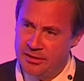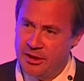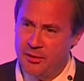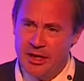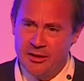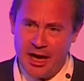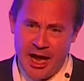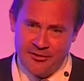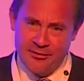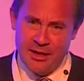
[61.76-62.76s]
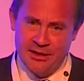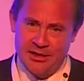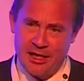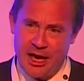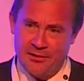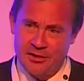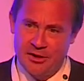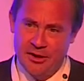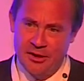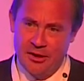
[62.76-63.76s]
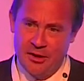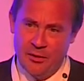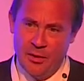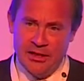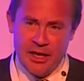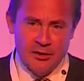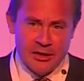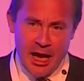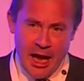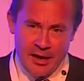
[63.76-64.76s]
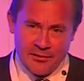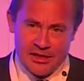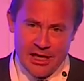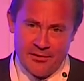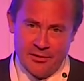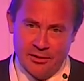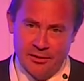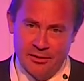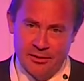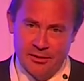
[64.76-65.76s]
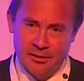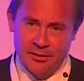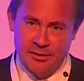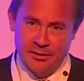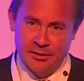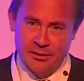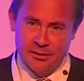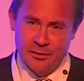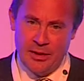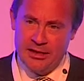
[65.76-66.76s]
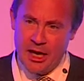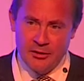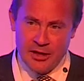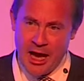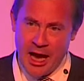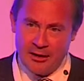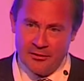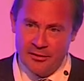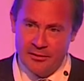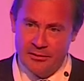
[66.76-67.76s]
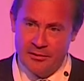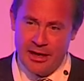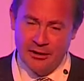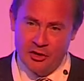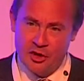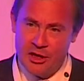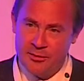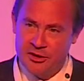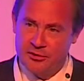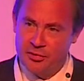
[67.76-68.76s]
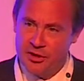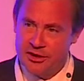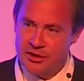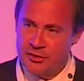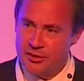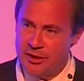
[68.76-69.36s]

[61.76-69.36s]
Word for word: so that we don't have mid-staffs we don't have Savile. We don't have ill treatment of prisoners or